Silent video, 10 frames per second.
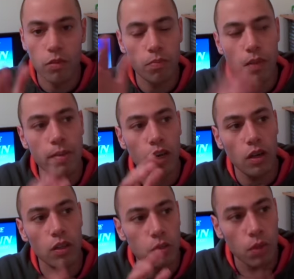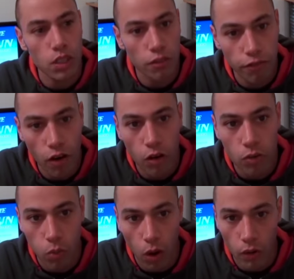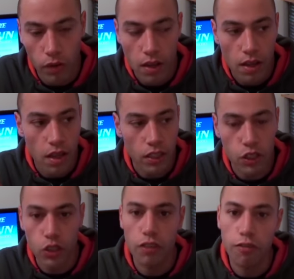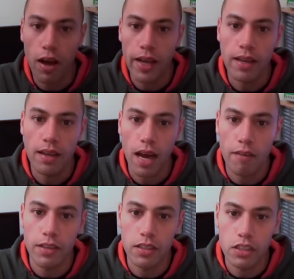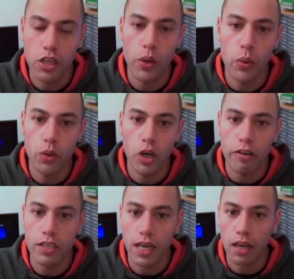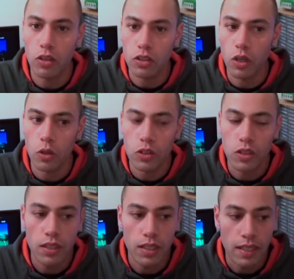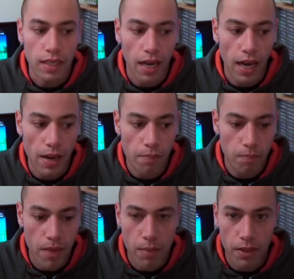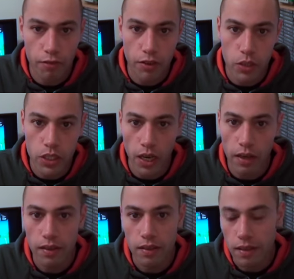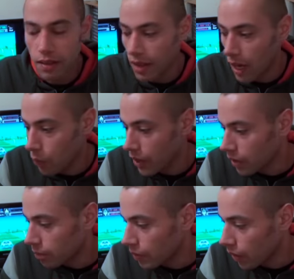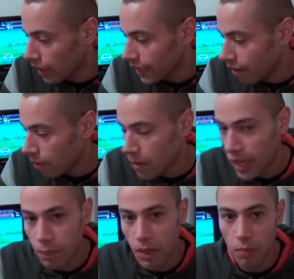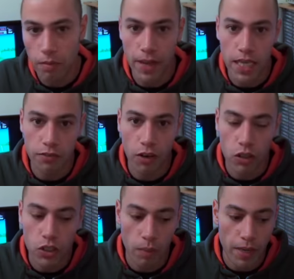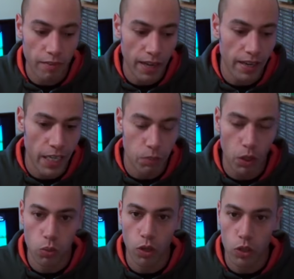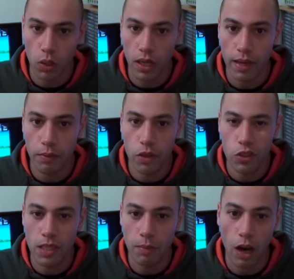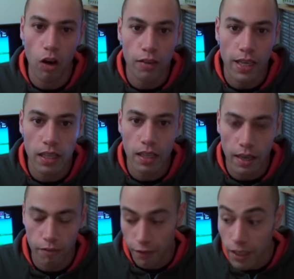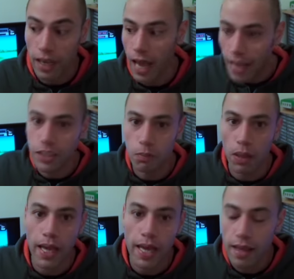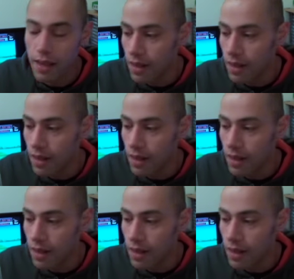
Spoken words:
Maybe not so much afford one, justify having two current gen consoles. Maybe in the future I will, but I barely play on with PS4. So I mean, if I had an Xbox One as well, it does seem like overkill, and I feel like I had to play it.